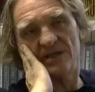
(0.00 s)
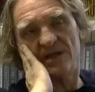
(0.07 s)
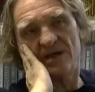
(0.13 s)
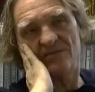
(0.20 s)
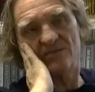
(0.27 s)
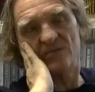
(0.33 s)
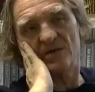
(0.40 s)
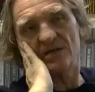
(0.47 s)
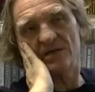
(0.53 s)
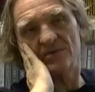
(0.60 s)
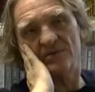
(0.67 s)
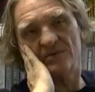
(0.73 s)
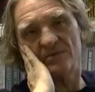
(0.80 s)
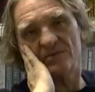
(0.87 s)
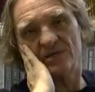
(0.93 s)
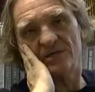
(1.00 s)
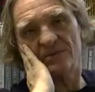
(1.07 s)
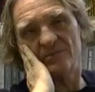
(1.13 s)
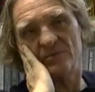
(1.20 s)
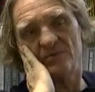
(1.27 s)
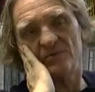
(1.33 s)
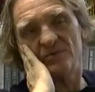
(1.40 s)
everyone goes completely
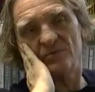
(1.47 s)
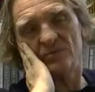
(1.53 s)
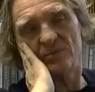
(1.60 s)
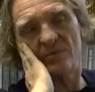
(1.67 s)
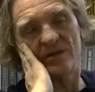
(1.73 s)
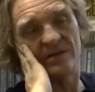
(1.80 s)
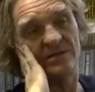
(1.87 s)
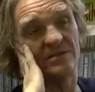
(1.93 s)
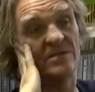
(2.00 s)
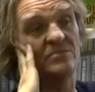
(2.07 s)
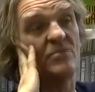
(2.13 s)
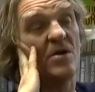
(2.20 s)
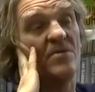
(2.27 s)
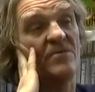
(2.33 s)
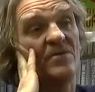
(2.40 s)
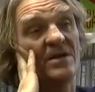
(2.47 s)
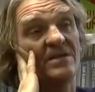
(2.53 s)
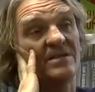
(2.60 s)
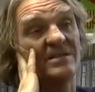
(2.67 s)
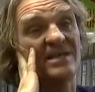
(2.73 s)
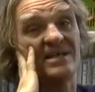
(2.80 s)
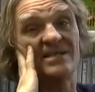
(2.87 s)
bonkers about it, despite the fact
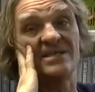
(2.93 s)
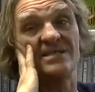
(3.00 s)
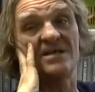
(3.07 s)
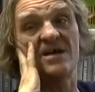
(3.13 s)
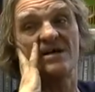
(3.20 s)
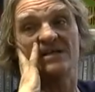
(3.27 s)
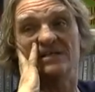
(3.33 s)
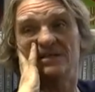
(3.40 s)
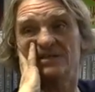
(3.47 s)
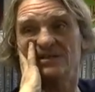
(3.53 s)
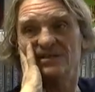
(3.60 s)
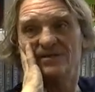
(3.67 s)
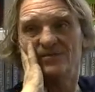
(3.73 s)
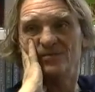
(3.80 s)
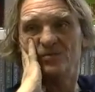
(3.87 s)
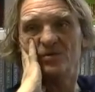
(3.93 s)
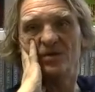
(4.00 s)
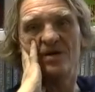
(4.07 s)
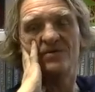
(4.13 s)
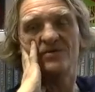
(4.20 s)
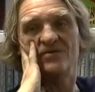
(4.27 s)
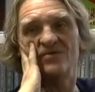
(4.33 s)
that sex is nice.
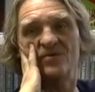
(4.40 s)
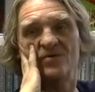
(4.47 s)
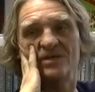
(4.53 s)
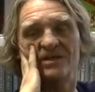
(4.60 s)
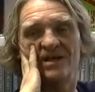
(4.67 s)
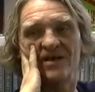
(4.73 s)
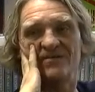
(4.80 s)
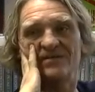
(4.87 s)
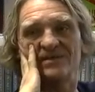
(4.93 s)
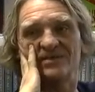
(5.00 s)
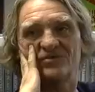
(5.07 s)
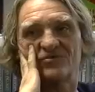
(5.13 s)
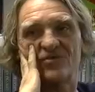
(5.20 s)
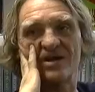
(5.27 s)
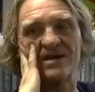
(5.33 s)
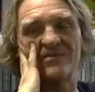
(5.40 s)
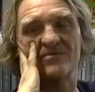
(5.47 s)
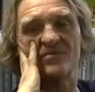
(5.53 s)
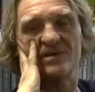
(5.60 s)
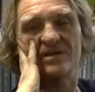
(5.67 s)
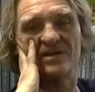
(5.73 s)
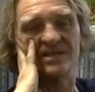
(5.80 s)
And you fall in love and it's great.
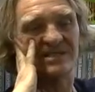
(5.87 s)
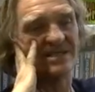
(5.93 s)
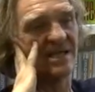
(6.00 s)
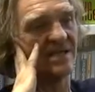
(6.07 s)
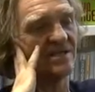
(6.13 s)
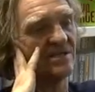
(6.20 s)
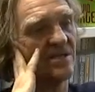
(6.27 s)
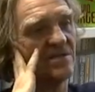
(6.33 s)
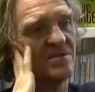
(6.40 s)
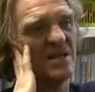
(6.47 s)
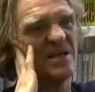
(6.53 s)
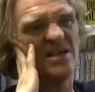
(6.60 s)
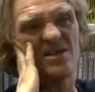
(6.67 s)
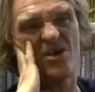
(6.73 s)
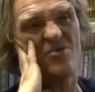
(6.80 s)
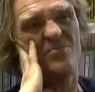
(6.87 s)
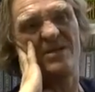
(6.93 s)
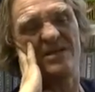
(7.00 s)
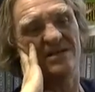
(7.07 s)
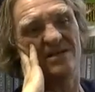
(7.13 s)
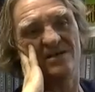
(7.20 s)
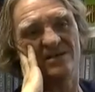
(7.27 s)
Everyone likes sex, don't they?
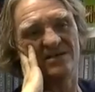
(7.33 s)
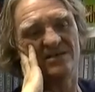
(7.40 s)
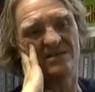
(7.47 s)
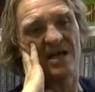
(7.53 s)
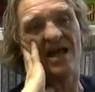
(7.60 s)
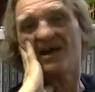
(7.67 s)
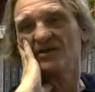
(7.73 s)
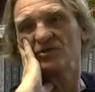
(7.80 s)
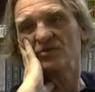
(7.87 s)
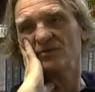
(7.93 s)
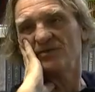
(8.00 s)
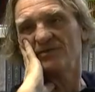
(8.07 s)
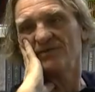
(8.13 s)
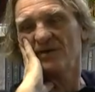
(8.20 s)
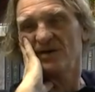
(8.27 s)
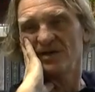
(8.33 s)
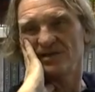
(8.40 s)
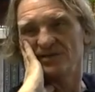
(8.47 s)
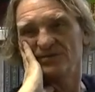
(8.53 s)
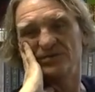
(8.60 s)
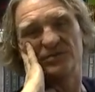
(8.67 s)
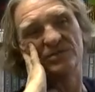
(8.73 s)
Nobody likes actual
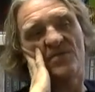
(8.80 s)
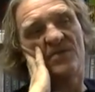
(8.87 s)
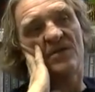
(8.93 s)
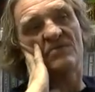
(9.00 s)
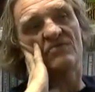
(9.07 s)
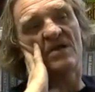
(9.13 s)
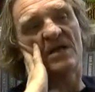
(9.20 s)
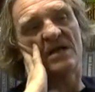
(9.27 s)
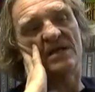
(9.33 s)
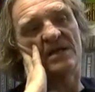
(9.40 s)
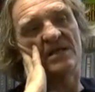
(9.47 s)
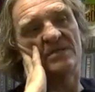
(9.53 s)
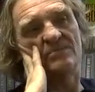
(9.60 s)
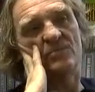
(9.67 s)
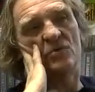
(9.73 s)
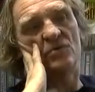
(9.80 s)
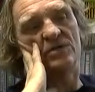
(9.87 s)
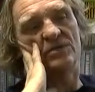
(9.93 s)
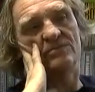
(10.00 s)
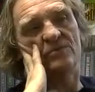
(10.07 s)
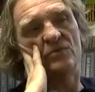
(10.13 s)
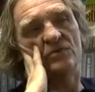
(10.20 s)
violence. I think really it
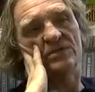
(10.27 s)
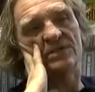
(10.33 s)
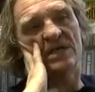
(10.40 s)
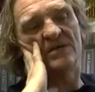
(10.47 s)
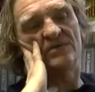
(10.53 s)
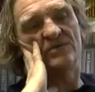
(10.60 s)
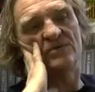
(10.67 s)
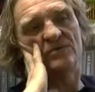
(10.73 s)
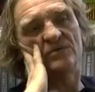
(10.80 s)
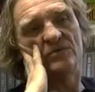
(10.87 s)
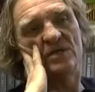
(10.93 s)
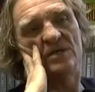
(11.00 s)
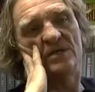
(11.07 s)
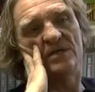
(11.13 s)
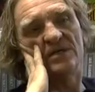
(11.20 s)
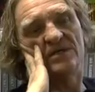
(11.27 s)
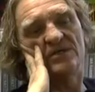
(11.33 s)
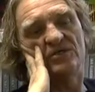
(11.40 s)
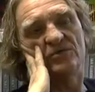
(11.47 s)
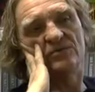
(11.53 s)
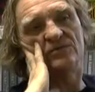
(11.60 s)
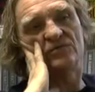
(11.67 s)
boils down to an
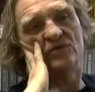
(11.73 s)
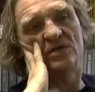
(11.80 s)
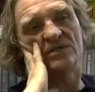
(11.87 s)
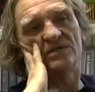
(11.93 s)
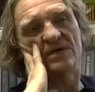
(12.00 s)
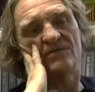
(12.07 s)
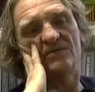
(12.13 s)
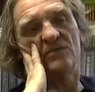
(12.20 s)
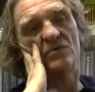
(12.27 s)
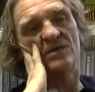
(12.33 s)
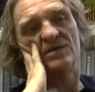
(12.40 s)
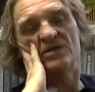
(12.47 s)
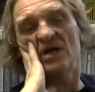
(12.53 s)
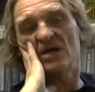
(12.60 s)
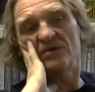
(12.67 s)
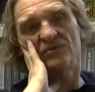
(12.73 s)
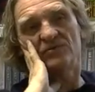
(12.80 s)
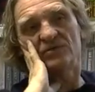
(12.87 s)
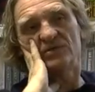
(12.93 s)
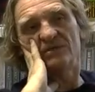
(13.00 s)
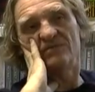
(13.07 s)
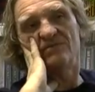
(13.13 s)
issue of trust. Everyone
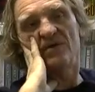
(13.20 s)
knows that